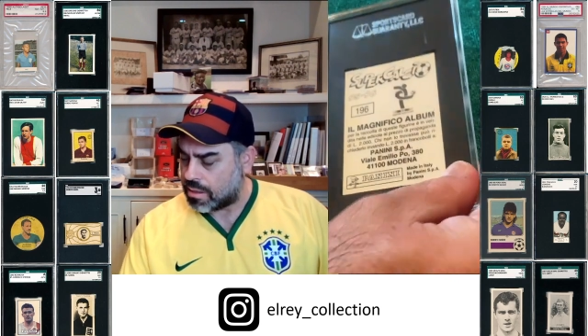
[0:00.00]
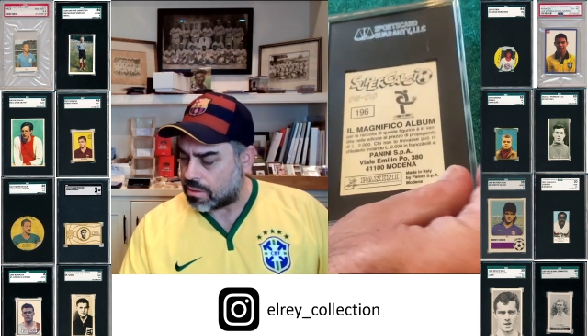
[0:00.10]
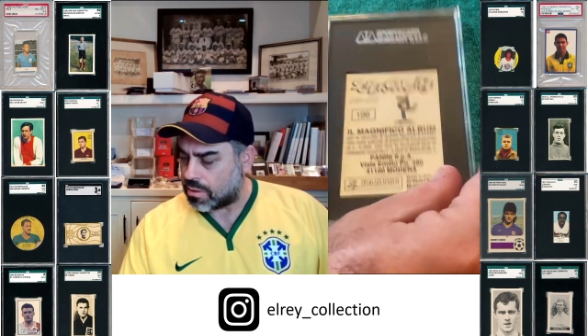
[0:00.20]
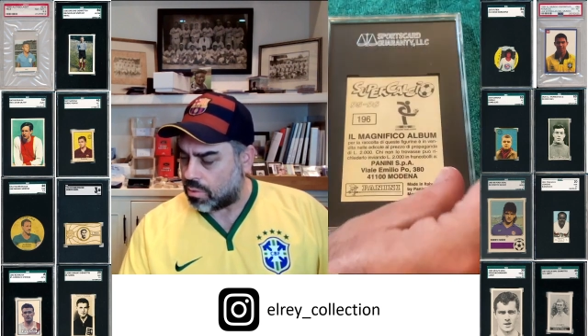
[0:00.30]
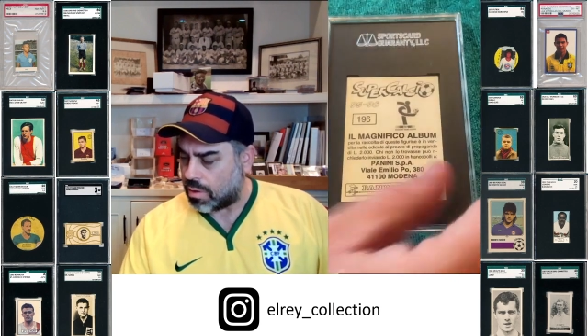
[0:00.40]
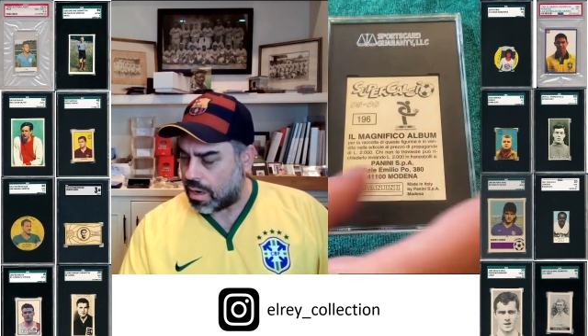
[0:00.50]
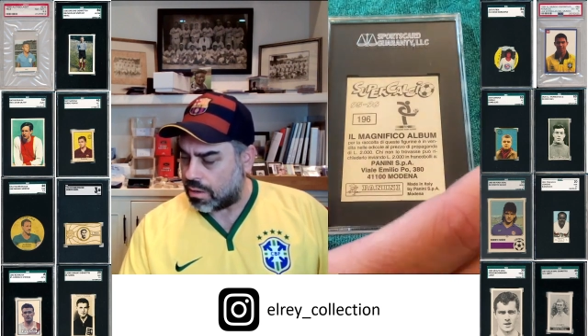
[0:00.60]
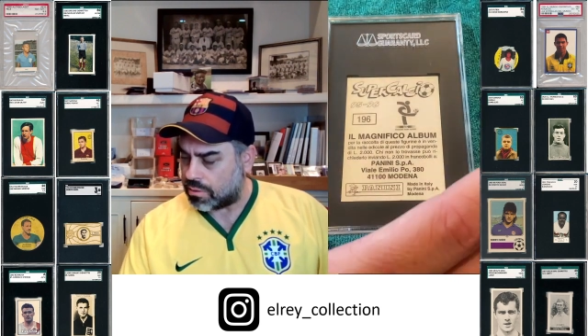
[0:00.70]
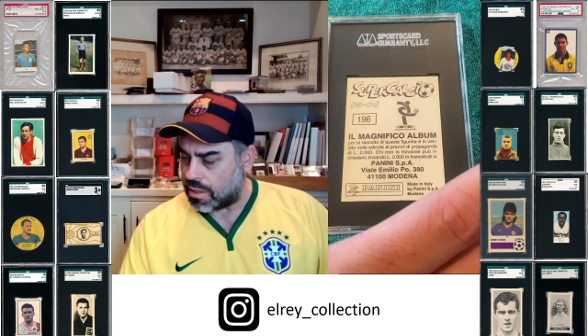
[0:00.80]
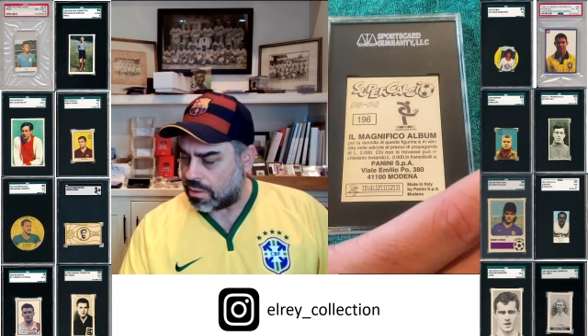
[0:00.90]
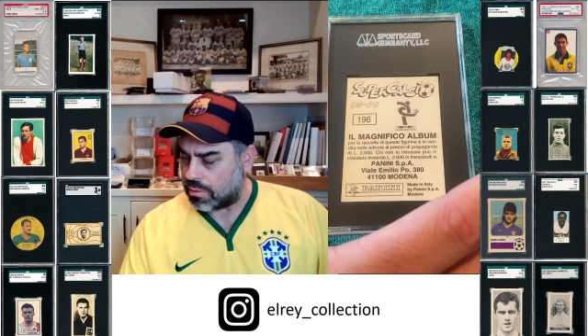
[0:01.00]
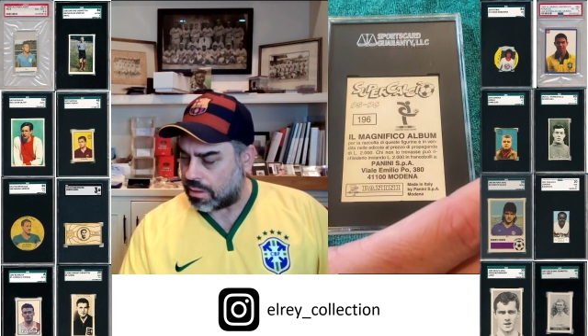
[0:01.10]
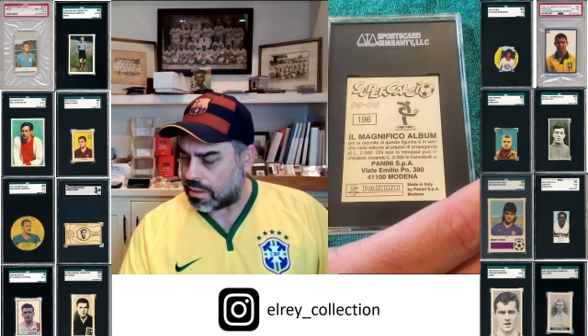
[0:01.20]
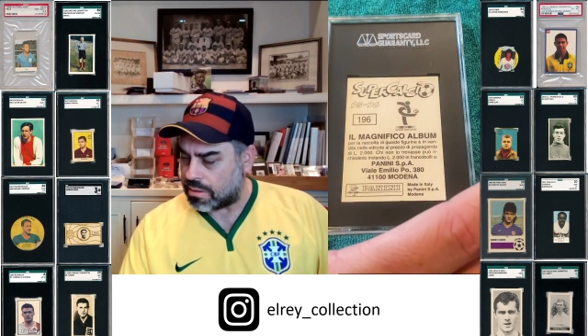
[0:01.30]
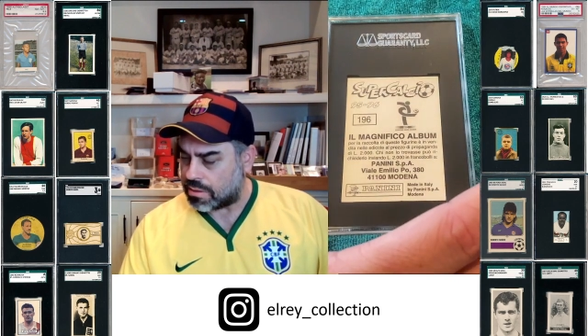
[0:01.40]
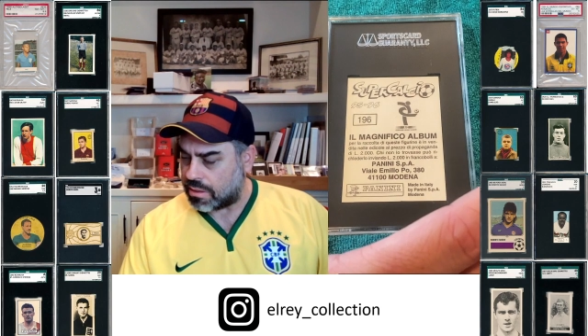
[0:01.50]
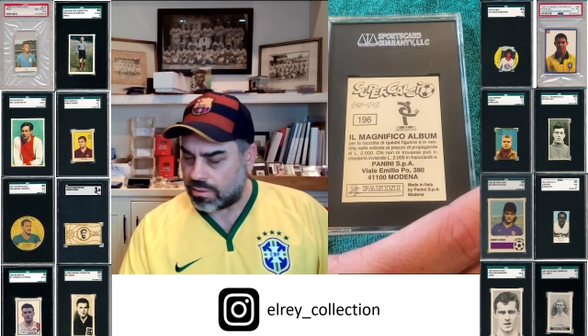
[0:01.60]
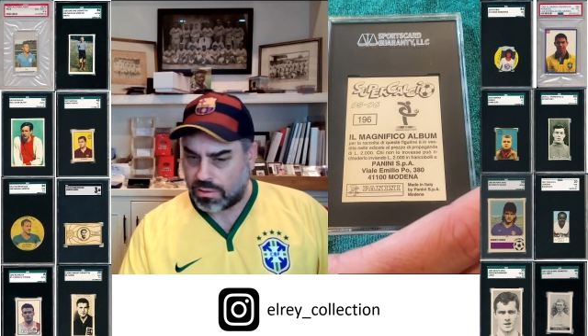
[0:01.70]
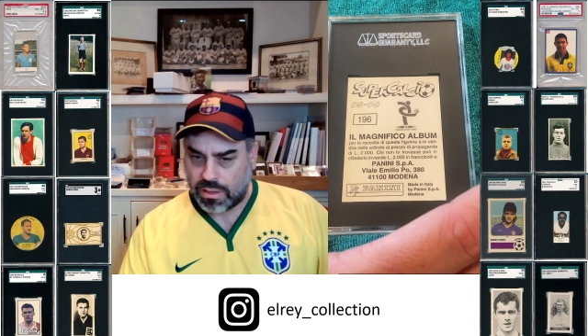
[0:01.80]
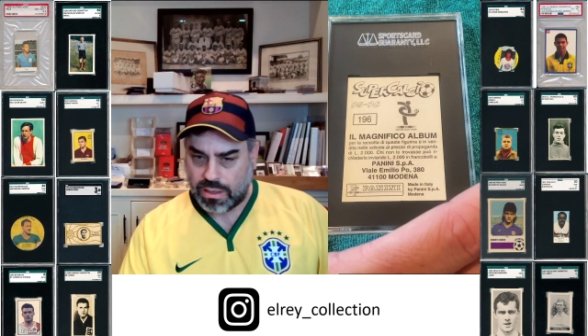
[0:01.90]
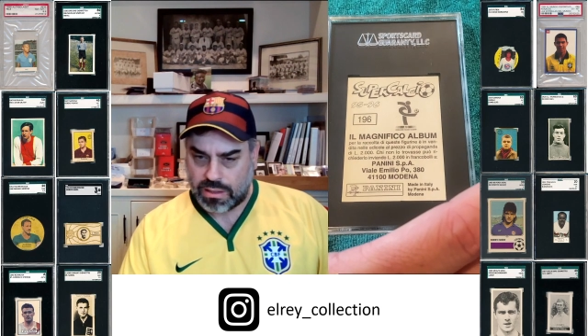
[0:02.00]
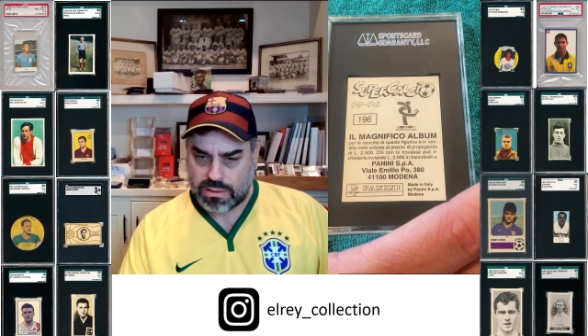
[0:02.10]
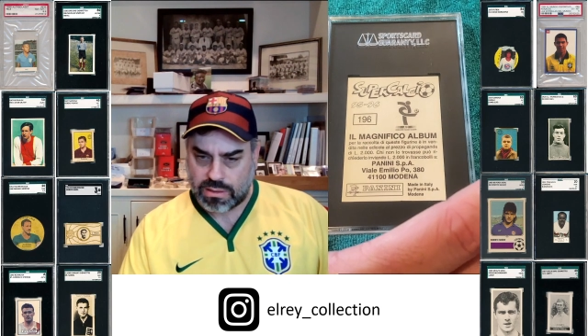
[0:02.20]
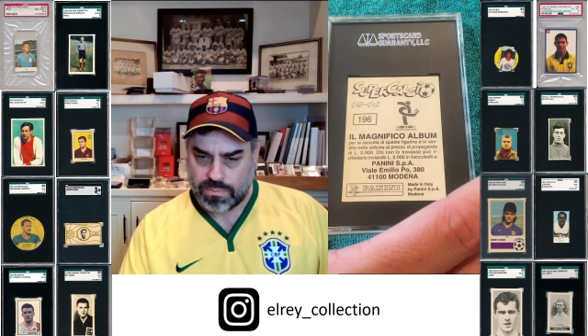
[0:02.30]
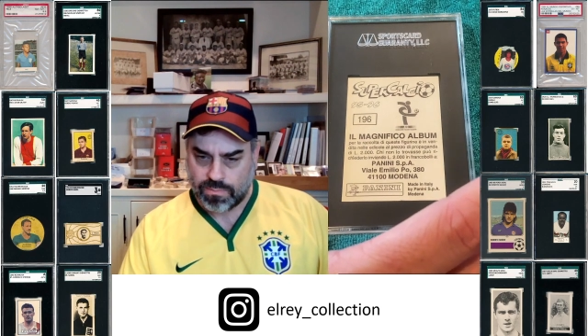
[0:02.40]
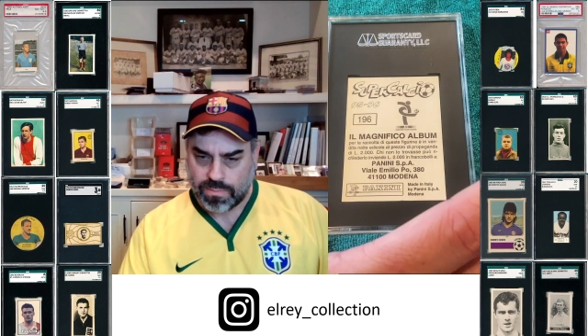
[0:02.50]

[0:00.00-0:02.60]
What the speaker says: So I'll generally consider this